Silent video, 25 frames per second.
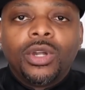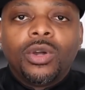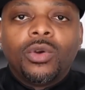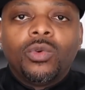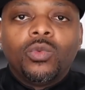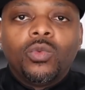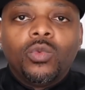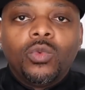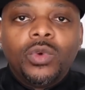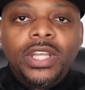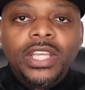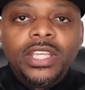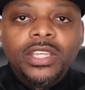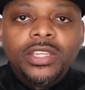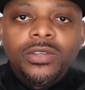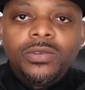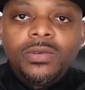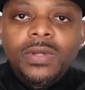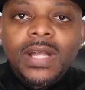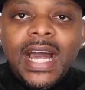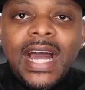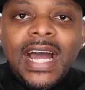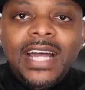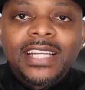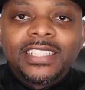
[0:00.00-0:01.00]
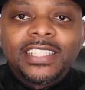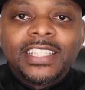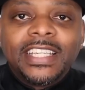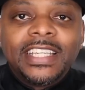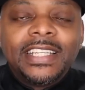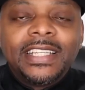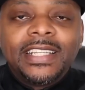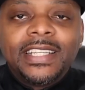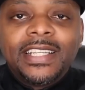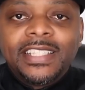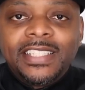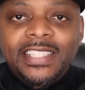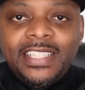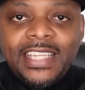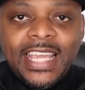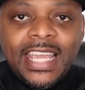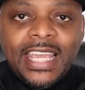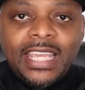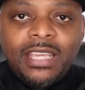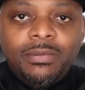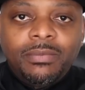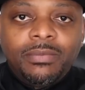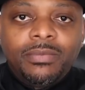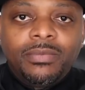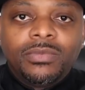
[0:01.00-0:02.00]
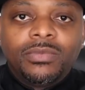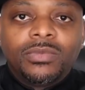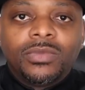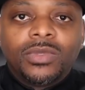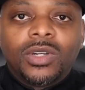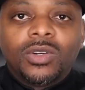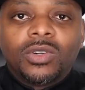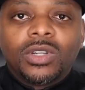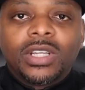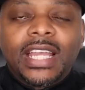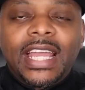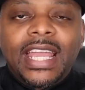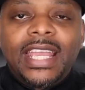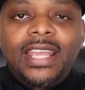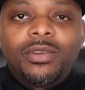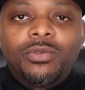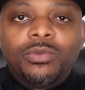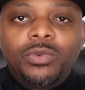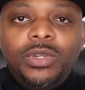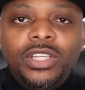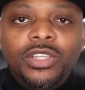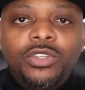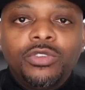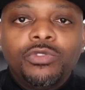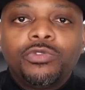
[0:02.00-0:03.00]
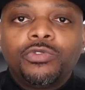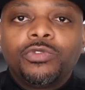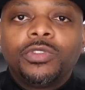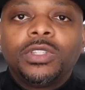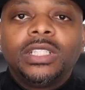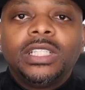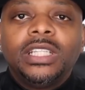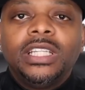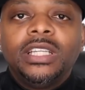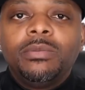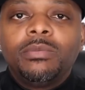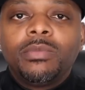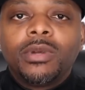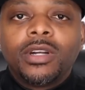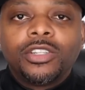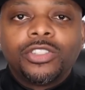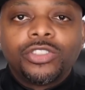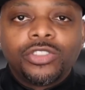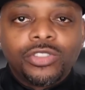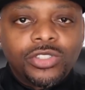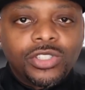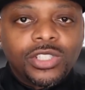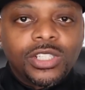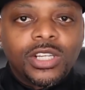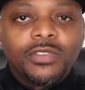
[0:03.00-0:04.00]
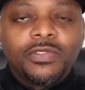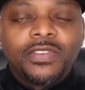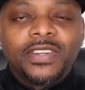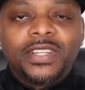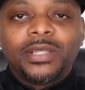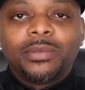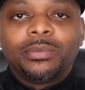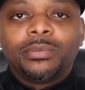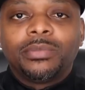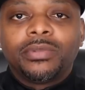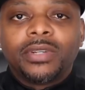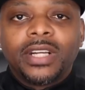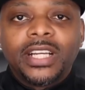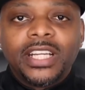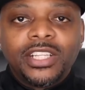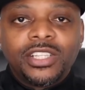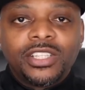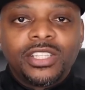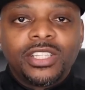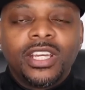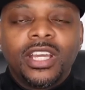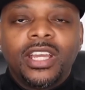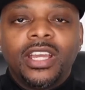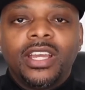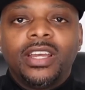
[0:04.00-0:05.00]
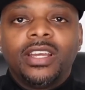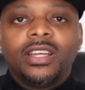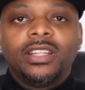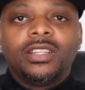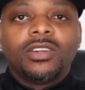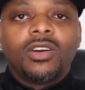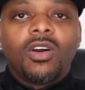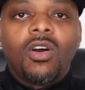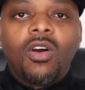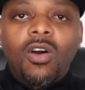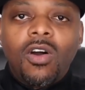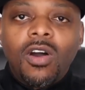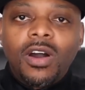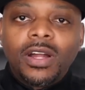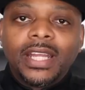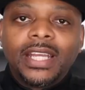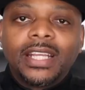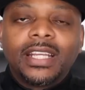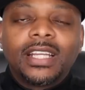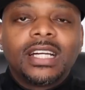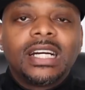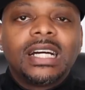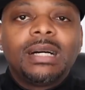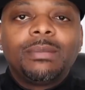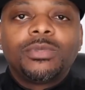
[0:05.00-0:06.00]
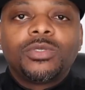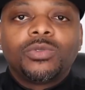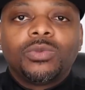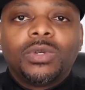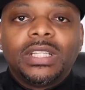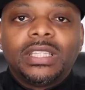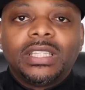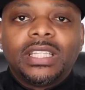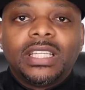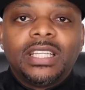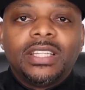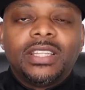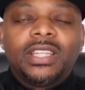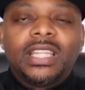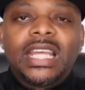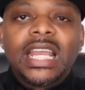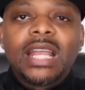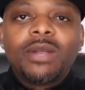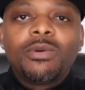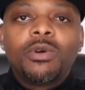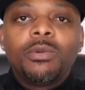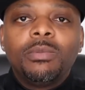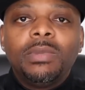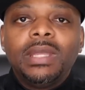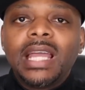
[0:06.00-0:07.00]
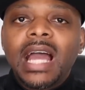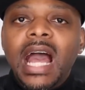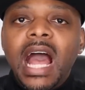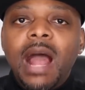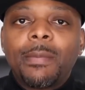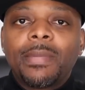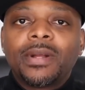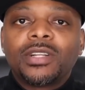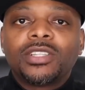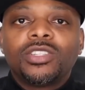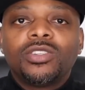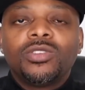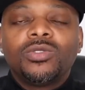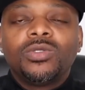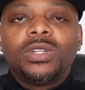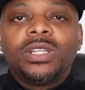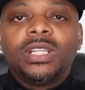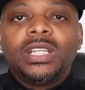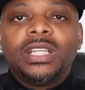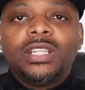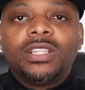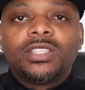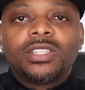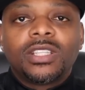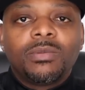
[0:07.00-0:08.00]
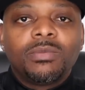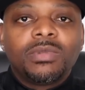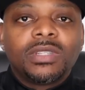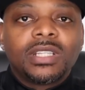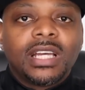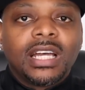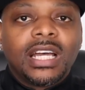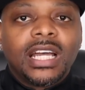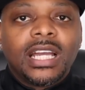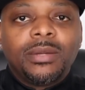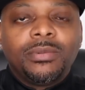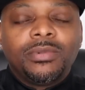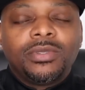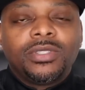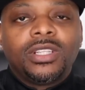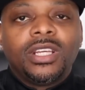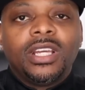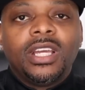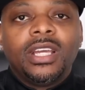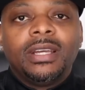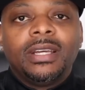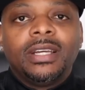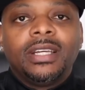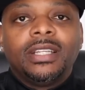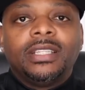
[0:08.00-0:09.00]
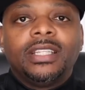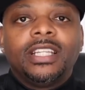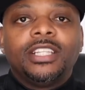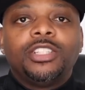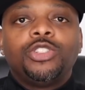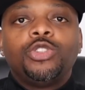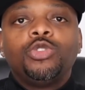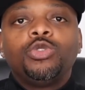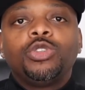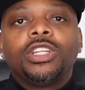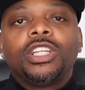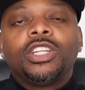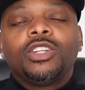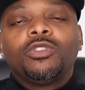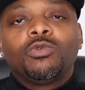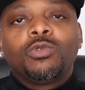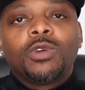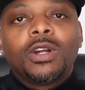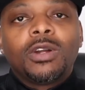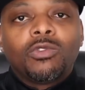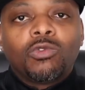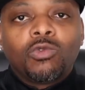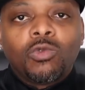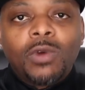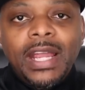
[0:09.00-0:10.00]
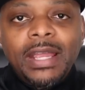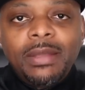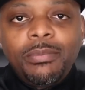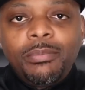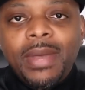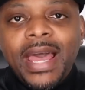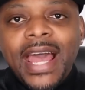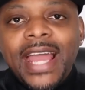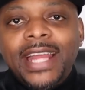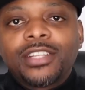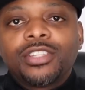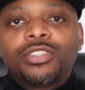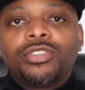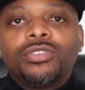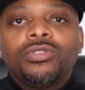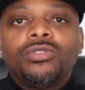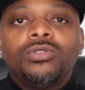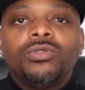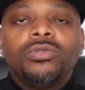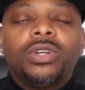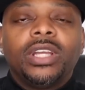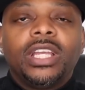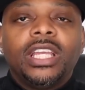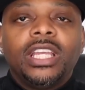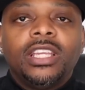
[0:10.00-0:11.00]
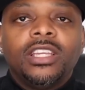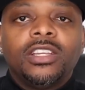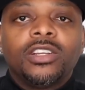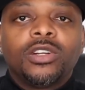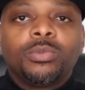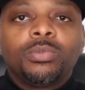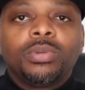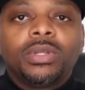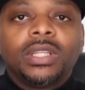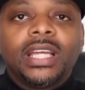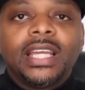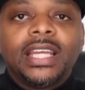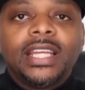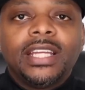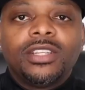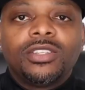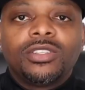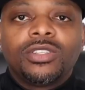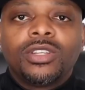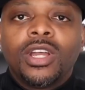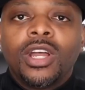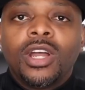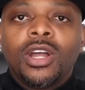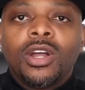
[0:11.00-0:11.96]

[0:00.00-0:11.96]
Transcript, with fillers: When you guys get in this game, okay, and when you fully immerse yourself and embrace all that comes with it, there will be opportunities sometimes that you can run right back to in your plays.